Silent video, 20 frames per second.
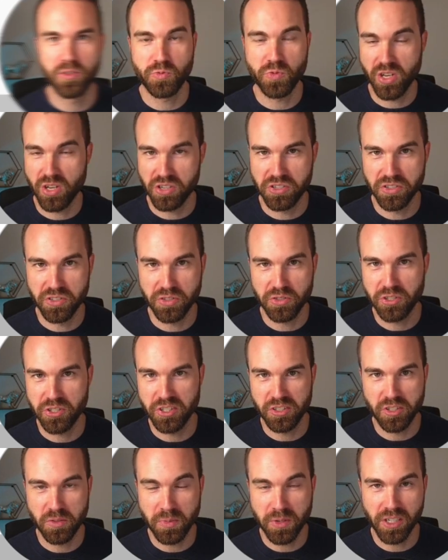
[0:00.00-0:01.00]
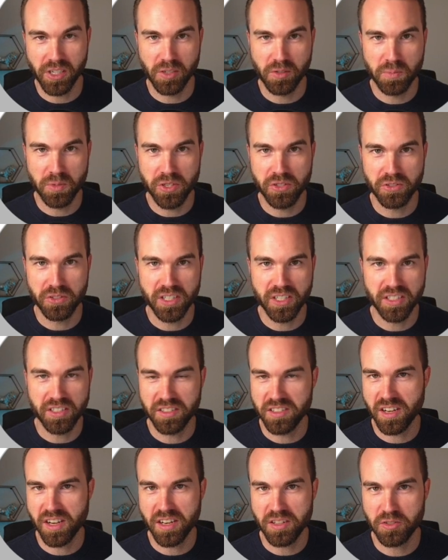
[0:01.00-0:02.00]
We all know the typical POD
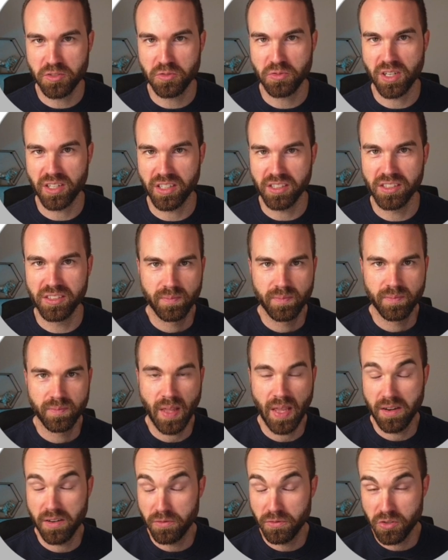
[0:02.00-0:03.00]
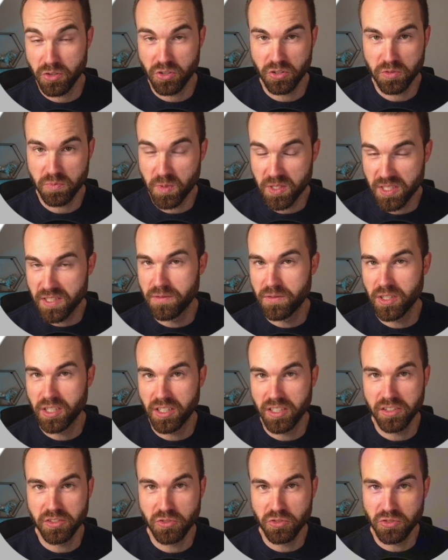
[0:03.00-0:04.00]
design struggle. And if you're
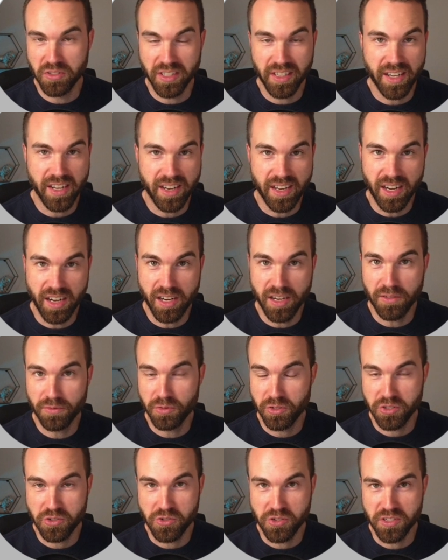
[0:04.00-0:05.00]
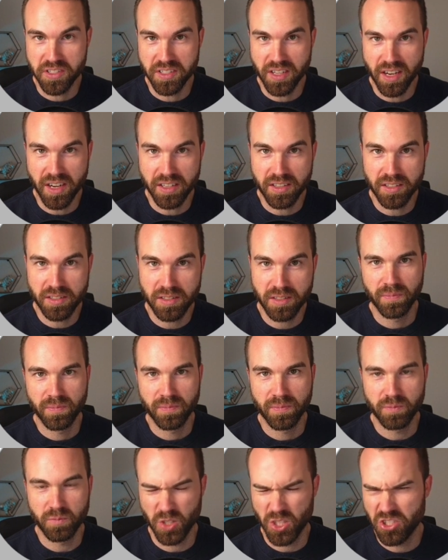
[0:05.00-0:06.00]
specifically using AI for your designs,
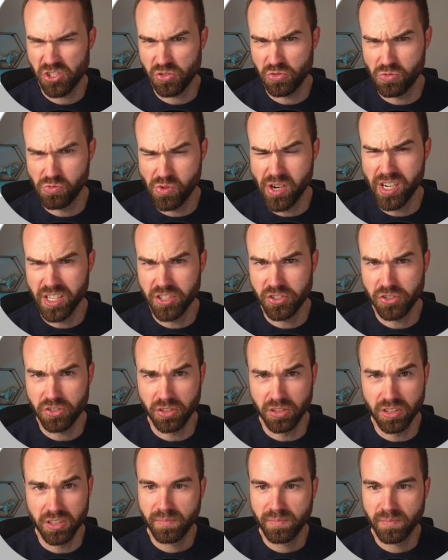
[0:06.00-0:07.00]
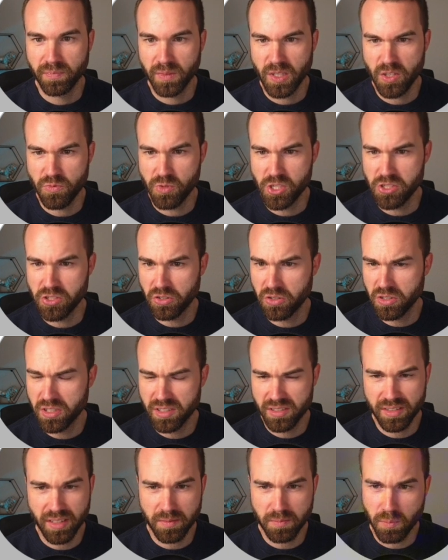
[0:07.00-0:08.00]
which you really should, you will
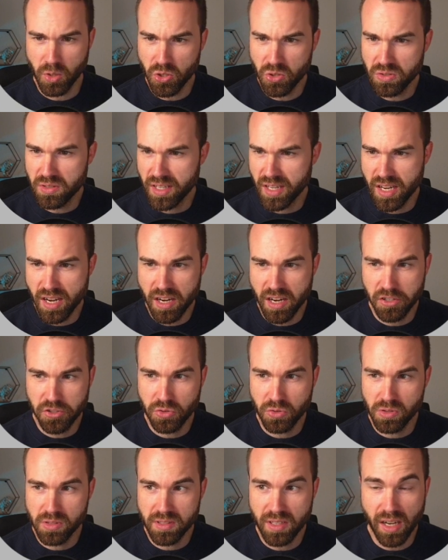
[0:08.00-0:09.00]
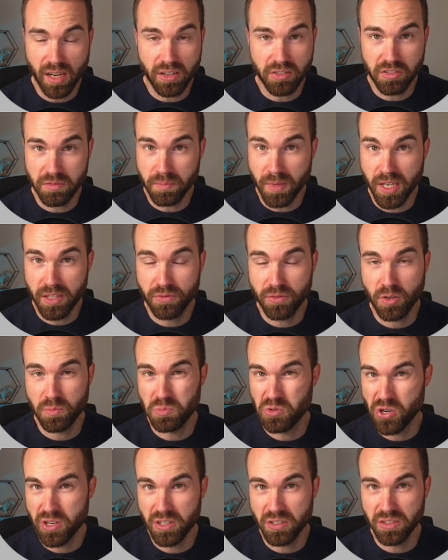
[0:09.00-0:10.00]
notice that most AI tools aren't made for
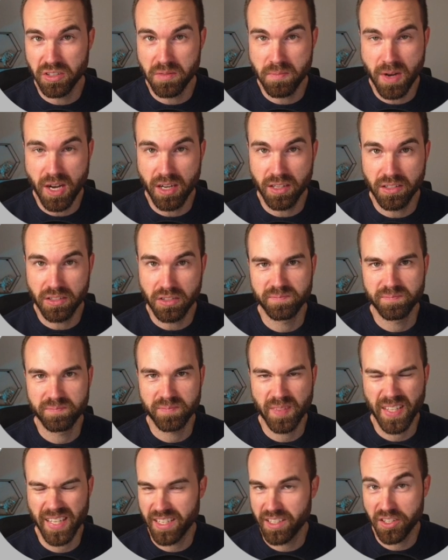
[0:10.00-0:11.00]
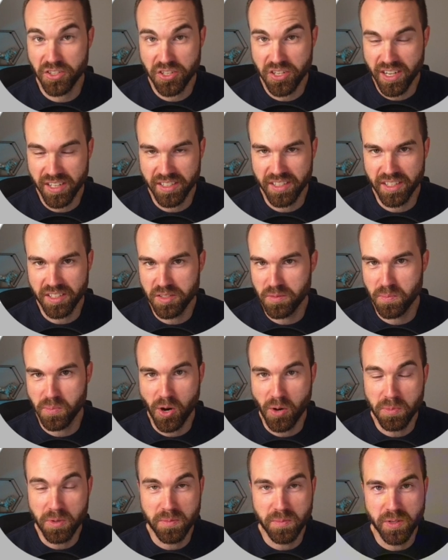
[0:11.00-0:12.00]
print on demand. And yeah, that's a
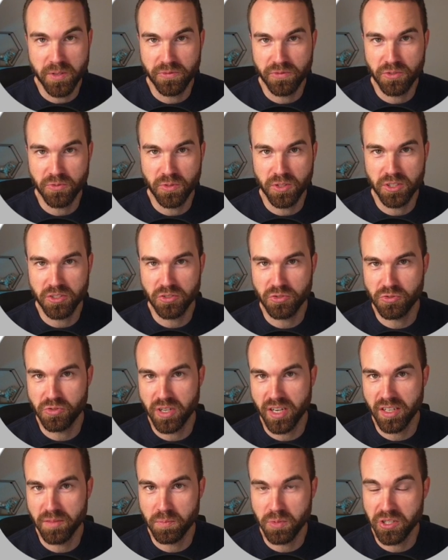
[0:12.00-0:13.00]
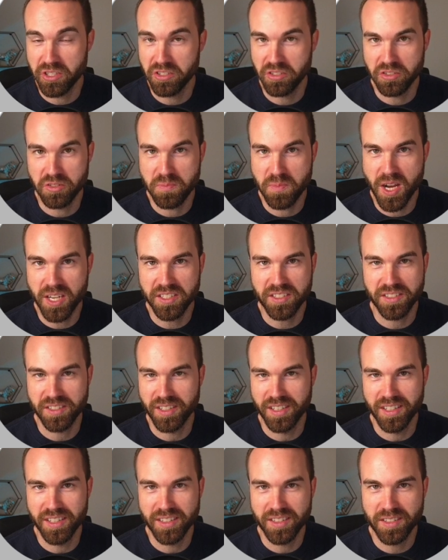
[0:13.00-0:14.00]
problem if you want to create print on demand
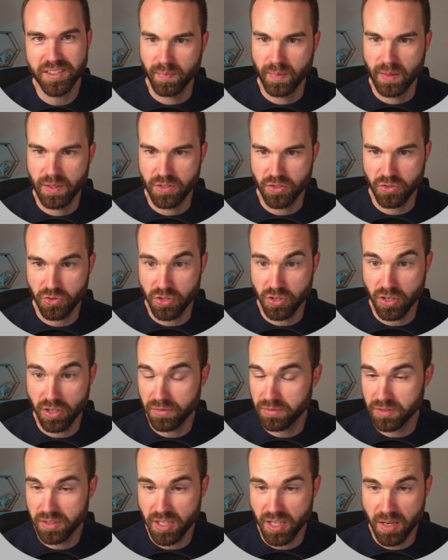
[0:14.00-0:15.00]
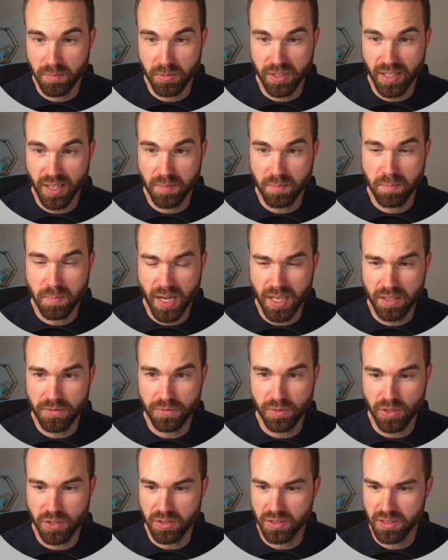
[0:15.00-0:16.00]
designs. So you oftentimes get bad
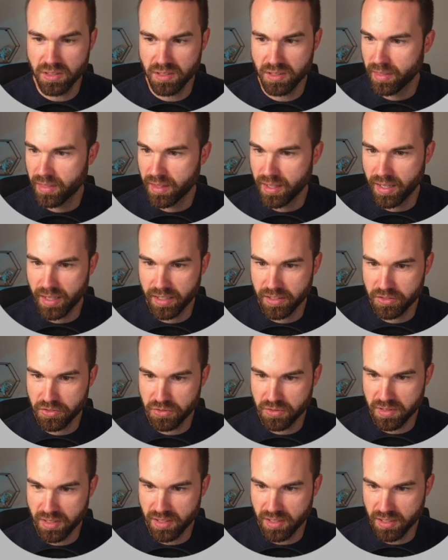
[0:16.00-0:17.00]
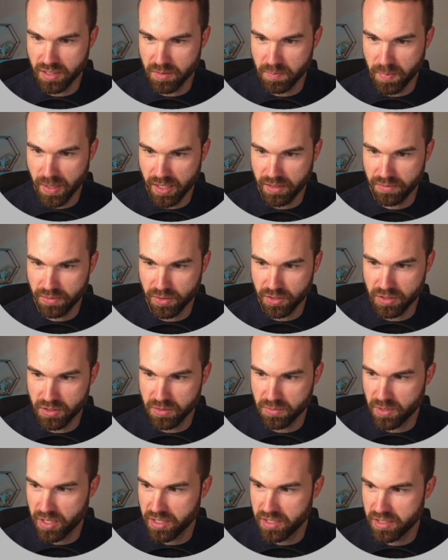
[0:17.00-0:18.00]
fonts, and you see these bad
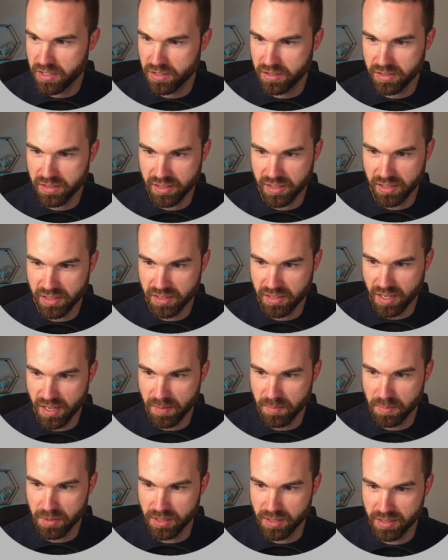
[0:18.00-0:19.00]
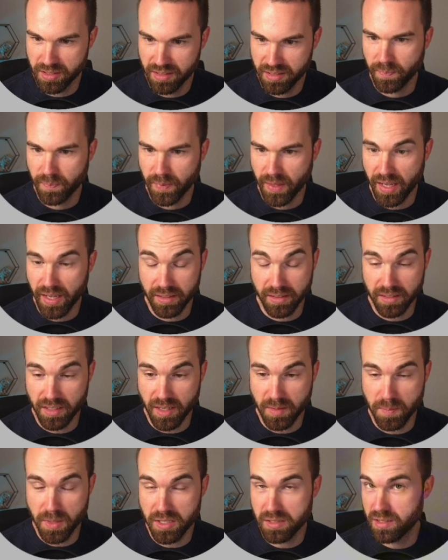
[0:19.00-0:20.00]
fonts right here on the examples. And I
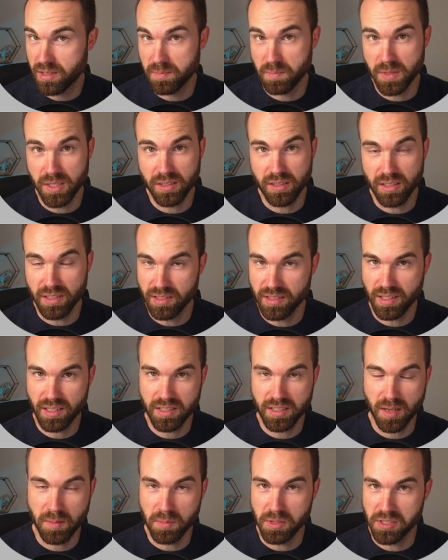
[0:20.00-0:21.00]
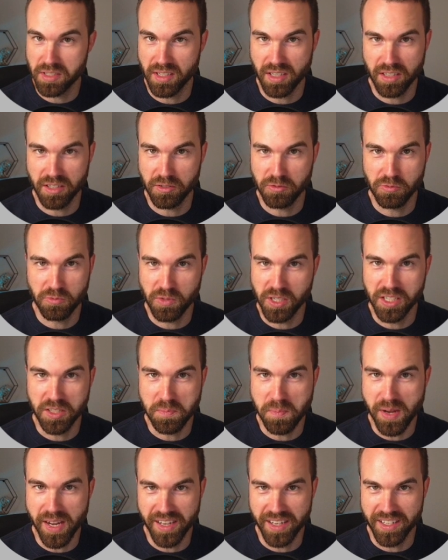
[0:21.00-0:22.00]
must admit, these examples are really
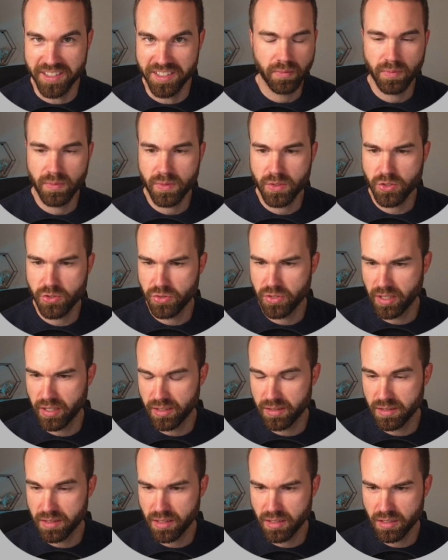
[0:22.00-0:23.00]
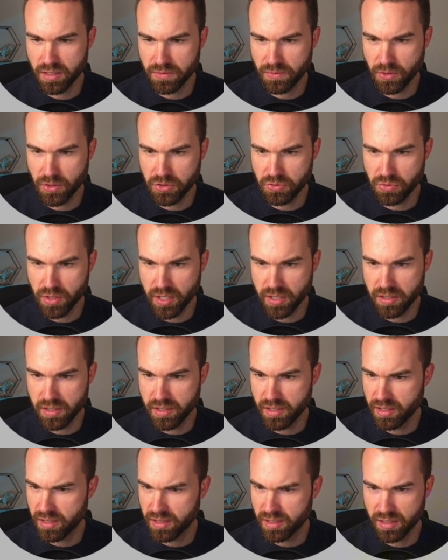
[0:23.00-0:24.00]
bad. So you can see this font right
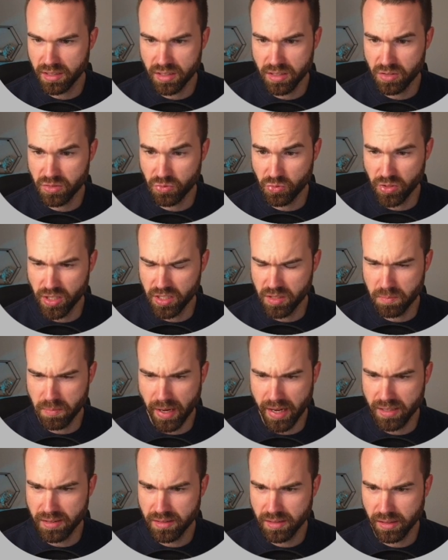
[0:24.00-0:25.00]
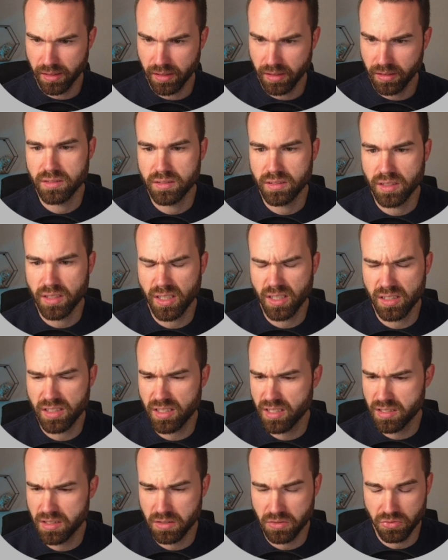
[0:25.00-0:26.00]
here, it's really basic and
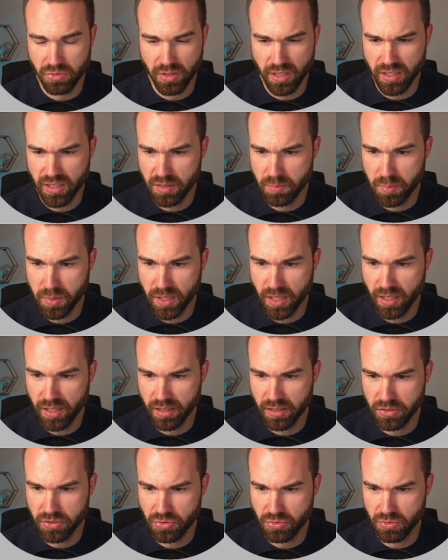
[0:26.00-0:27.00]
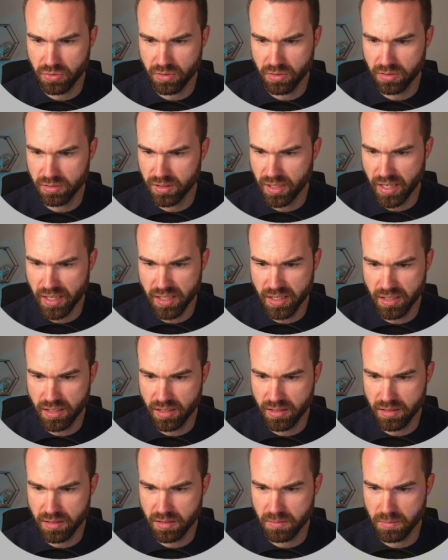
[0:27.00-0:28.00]
isn't really appealing to any
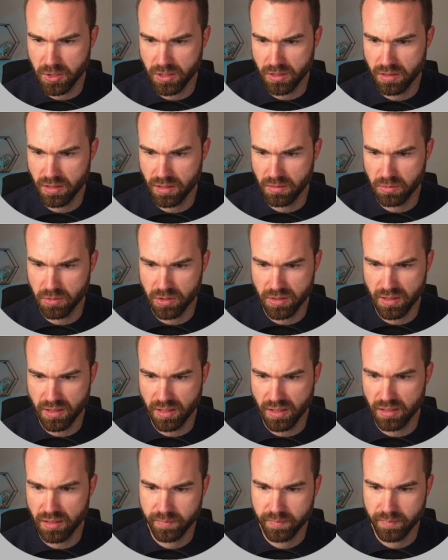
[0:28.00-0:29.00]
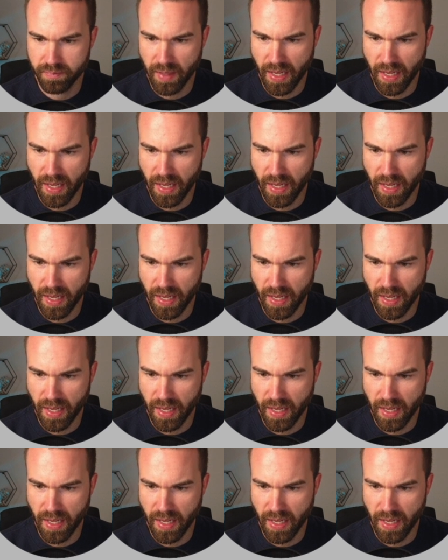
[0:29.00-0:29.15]
customers, I would say.